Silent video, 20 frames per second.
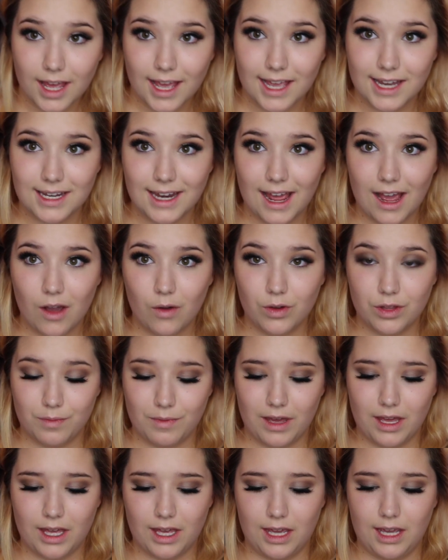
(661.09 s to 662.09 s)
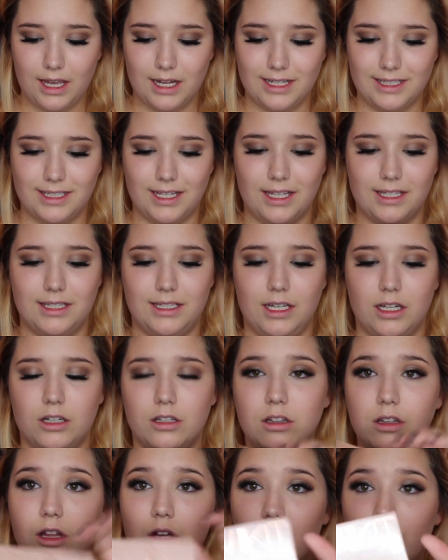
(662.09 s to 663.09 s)
And now with my Anastasia
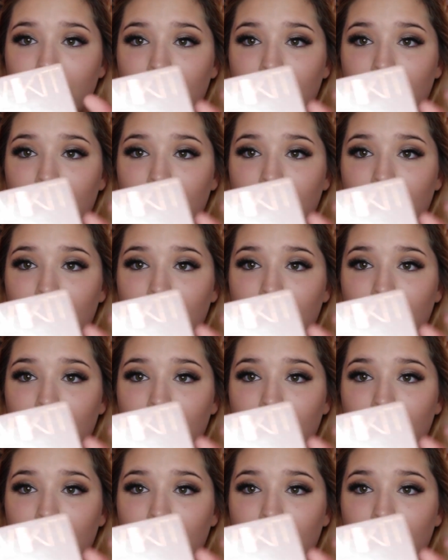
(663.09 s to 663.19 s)
Glow